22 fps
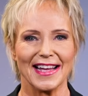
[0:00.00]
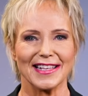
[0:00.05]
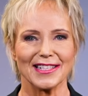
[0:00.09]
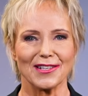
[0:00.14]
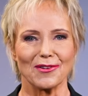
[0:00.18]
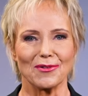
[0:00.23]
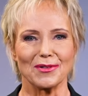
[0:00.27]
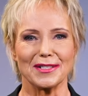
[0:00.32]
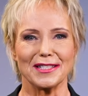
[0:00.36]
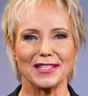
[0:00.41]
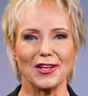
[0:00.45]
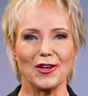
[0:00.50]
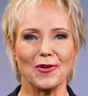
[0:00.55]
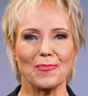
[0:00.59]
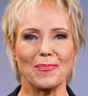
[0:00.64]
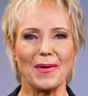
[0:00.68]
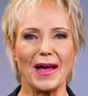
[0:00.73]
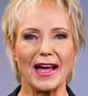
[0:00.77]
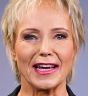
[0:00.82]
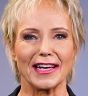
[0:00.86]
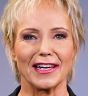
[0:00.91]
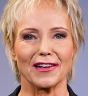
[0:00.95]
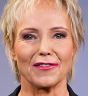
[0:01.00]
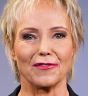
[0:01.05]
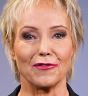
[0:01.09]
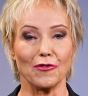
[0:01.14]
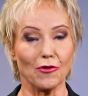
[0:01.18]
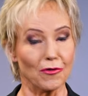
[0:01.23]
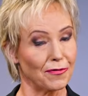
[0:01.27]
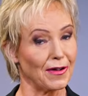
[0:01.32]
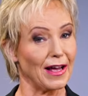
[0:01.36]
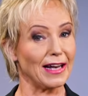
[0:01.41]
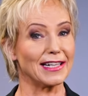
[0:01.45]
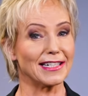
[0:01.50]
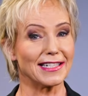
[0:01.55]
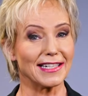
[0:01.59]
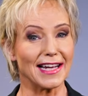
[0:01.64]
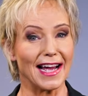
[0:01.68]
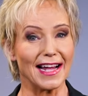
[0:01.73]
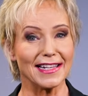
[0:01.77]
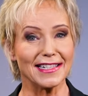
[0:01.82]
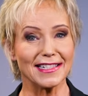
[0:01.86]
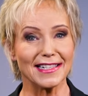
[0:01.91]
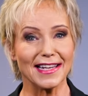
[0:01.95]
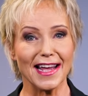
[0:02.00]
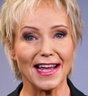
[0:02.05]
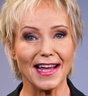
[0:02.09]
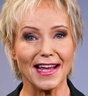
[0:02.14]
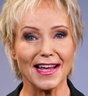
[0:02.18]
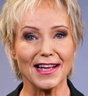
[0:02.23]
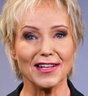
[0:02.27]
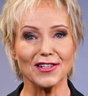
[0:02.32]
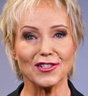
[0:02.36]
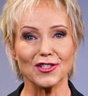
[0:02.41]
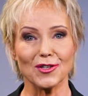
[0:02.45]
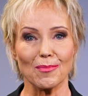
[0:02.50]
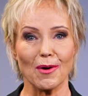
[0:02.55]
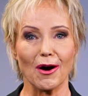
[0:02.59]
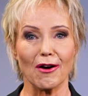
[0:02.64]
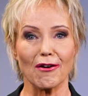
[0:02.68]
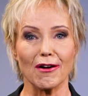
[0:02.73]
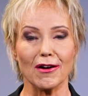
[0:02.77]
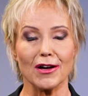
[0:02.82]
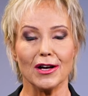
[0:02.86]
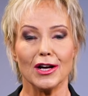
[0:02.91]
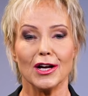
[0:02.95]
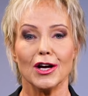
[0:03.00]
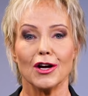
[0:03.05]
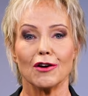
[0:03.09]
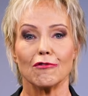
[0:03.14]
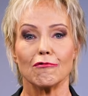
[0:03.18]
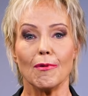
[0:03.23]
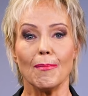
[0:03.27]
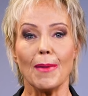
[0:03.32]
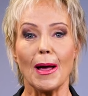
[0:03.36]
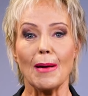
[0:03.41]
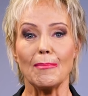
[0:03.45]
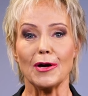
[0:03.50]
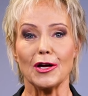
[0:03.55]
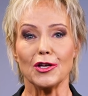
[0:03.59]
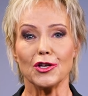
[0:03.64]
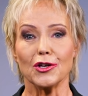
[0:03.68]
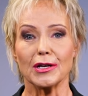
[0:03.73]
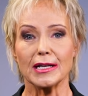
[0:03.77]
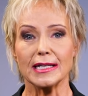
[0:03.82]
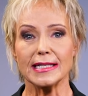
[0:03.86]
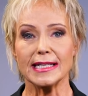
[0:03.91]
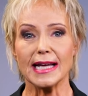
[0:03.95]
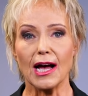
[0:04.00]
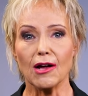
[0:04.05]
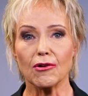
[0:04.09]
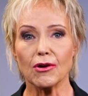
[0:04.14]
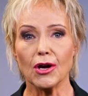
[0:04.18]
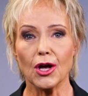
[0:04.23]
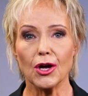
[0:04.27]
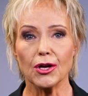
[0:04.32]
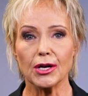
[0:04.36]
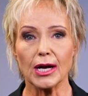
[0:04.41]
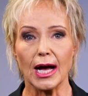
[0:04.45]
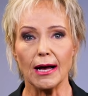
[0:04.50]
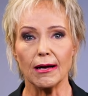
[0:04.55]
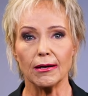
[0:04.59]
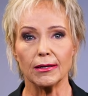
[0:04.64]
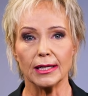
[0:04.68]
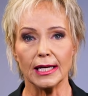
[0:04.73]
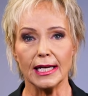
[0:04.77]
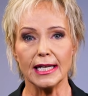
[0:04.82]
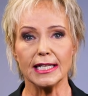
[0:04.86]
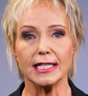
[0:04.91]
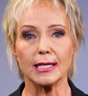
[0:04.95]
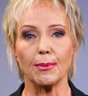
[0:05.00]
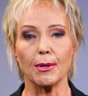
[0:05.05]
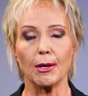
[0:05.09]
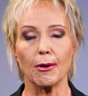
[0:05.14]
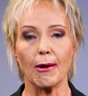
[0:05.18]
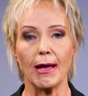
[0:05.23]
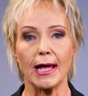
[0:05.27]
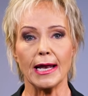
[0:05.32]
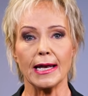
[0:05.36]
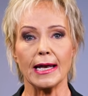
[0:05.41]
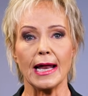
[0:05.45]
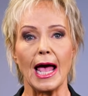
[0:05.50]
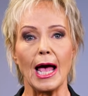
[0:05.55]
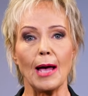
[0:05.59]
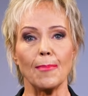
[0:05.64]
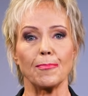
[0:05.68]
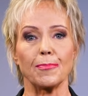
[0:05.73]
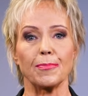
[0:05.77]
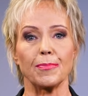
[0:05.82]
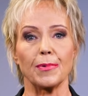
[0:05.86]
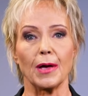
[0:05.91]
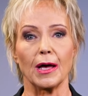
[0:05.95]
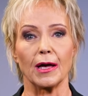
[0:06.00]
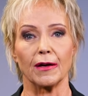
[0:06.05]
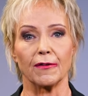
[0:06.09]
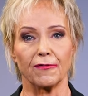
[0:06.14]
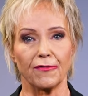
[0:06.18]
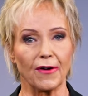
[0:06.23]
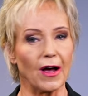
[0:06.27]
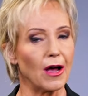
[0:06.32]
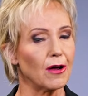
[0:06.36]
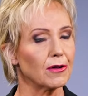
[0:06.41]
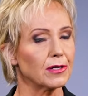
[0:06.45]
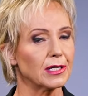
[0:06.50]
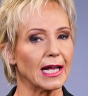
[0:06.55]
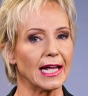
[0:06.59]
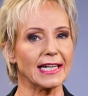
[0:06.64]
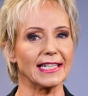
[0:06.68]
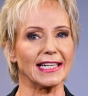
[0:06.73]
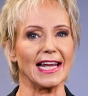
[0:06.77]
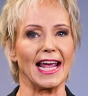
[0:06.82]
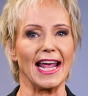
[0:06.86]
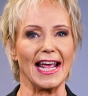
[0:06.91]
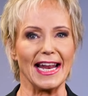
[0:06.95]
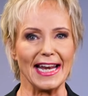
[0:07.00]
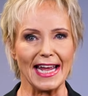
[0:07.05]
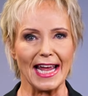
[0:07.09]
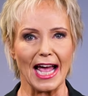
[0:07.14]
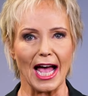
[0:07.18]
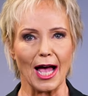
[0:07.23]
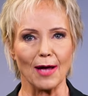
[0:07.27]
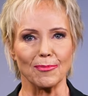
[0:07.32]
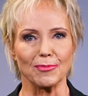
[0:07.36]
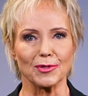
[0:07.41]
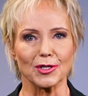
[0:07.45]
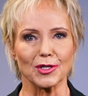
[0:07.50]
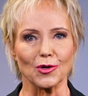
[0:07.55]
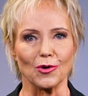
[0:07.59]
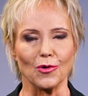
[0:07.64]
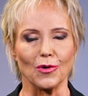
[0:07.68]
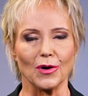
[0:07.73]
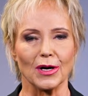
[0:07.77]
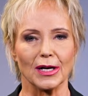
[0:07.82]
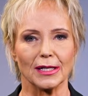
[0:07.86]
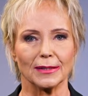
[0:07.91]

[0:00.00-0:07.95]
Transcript: So we'll see you back for Valentine's Day tomorrow. Remember, you can download our EWN app found at any app store.